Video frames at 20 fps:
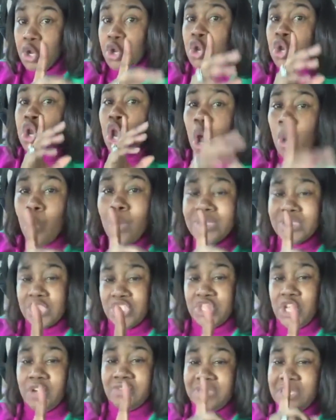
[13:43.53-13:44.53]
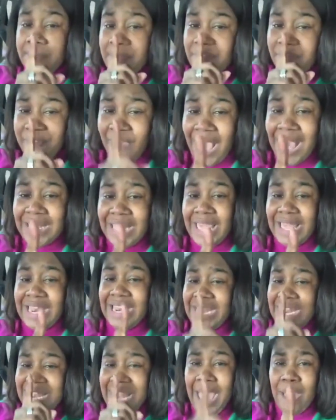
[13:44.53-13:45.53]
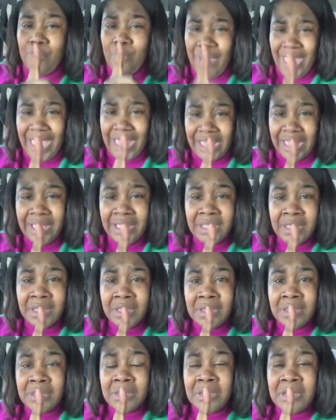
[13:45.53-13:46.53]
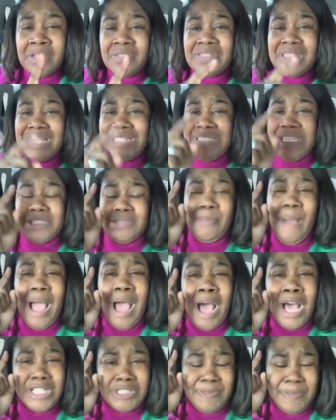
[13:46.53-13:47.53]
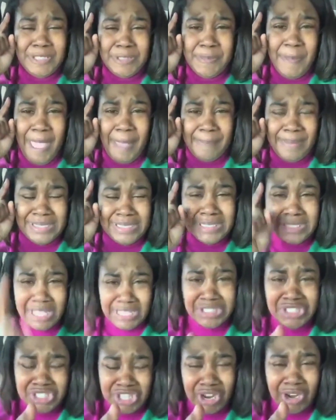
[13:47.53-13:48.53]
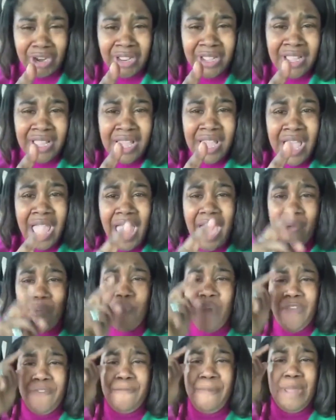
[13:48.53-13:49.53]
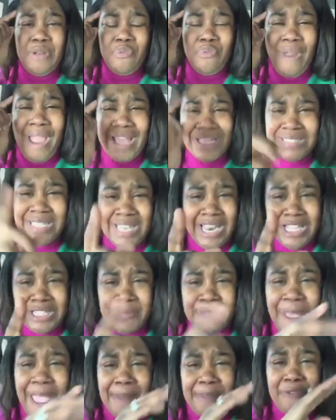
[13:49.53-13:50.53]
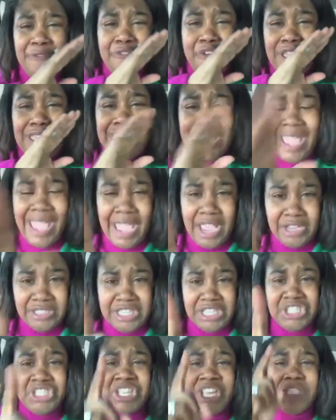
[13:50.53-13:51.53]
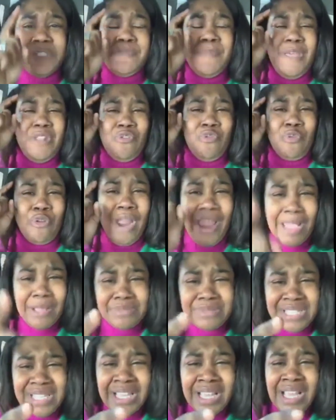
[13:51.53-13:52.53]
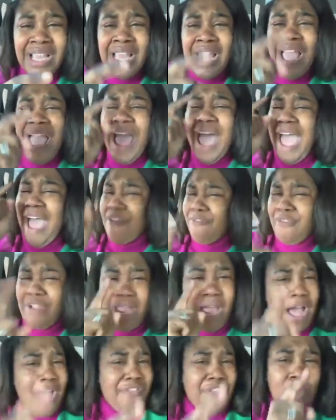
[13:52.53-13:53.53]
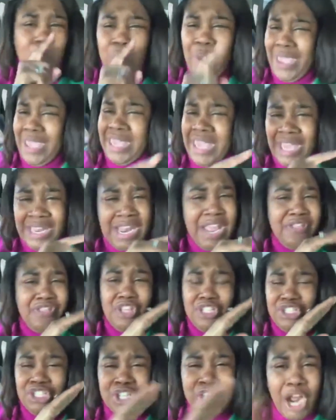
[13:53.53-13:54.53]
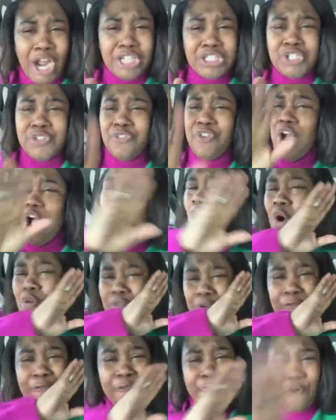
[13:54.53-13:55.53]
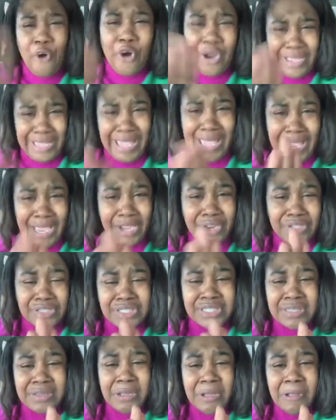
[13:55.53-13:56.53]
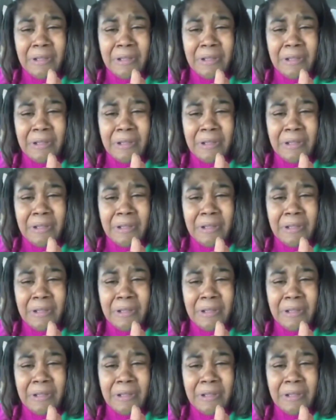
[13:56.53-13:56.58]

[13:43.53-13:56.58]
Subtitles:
No one deserves to be violated in that way. This is my husband's baby sister, and we've been raising this baby for years, and she's been raped every other weekend in the church for over 4 years.